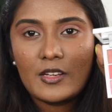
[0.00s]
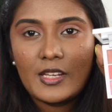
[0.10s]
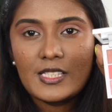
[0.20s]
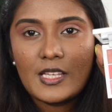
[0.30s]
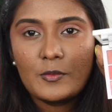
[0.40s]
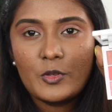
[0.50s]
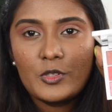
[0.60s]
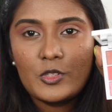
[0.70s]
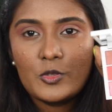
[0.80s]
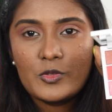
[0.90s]
Next, I'm going
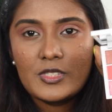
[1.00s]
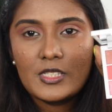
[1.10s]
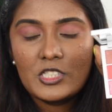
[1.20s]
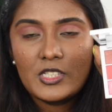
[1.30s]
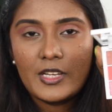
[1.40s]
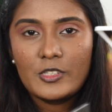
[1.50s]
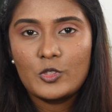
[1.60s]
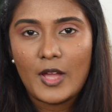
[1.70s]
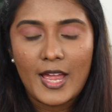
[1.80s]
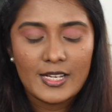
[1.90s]
to use the shade
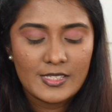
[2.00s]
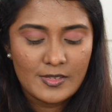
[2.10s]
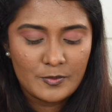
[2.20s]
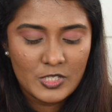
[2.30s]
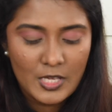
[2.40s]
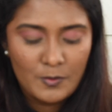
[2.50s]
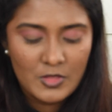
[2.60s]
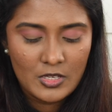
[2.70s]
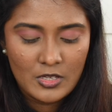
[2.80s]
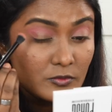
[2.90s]
to add some depth.